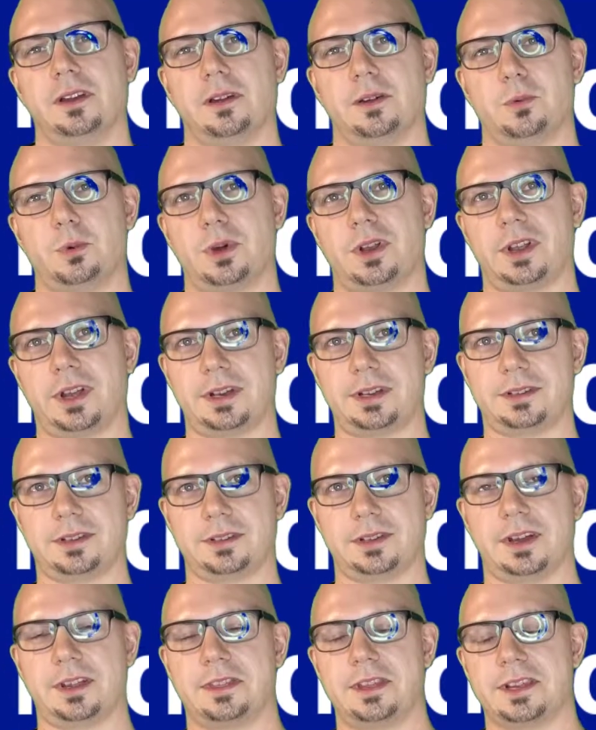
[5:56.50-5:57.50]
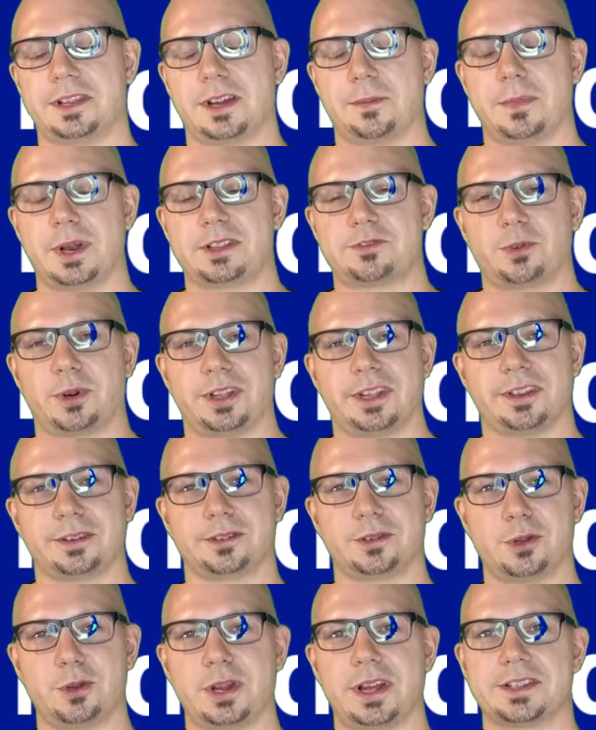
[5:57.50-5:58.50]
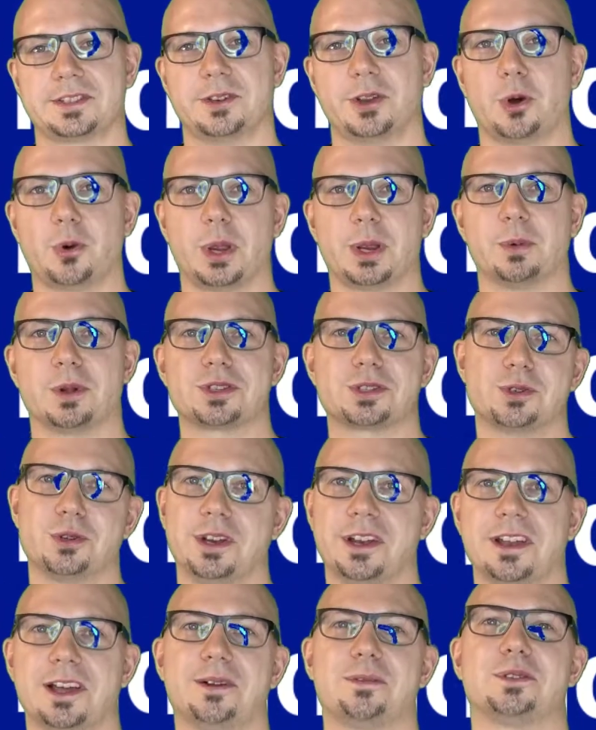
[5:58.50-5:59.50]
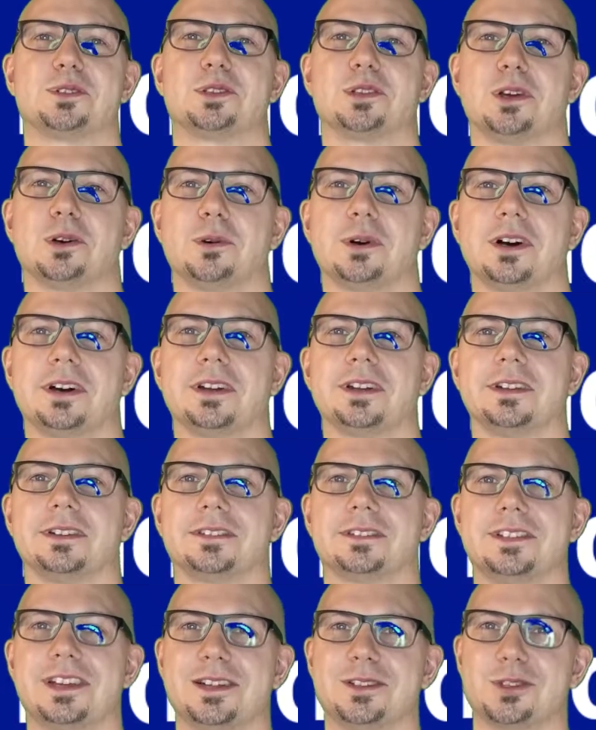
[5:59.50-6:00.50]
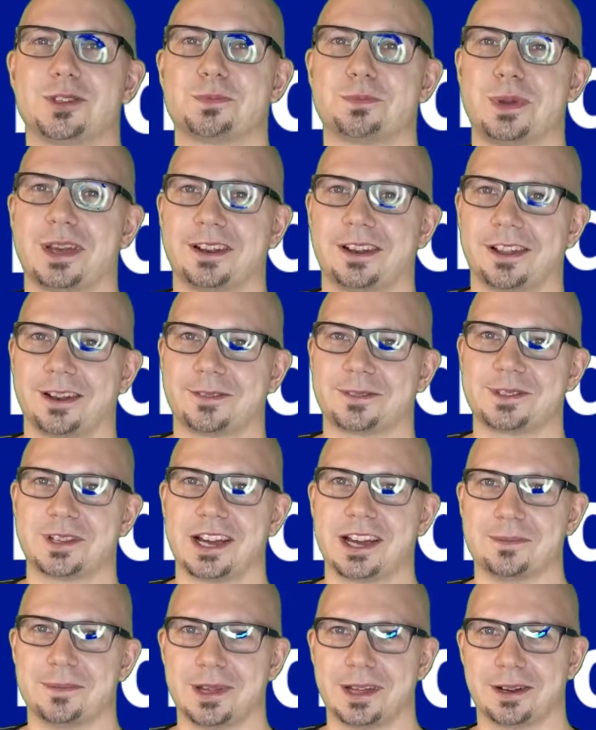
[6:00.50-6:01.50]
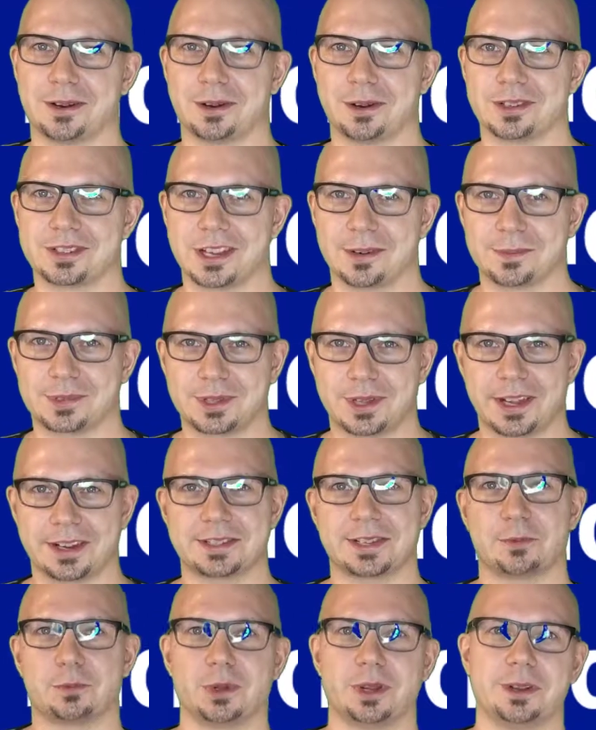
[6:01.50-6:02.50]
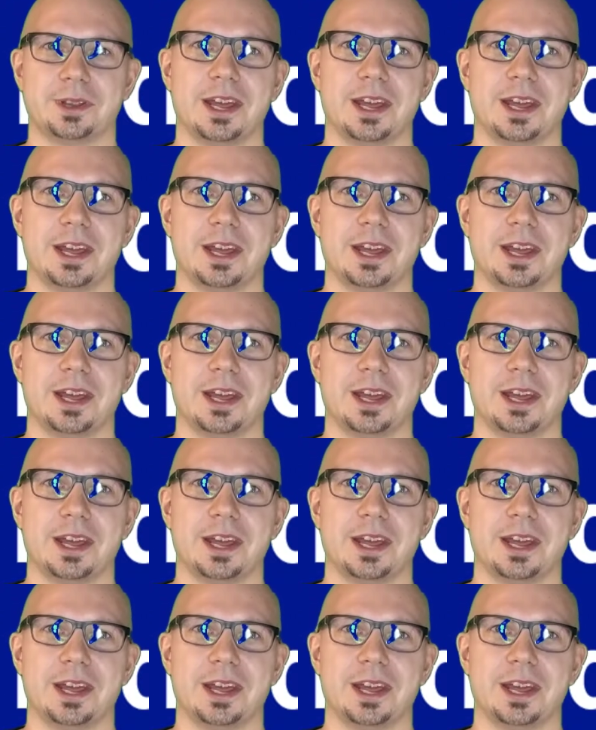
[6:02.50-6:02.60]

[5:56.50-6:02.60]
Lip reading: Well, I think I'm not really good at knowing what's good enough, so I tend to spend a lot of time then on some things that will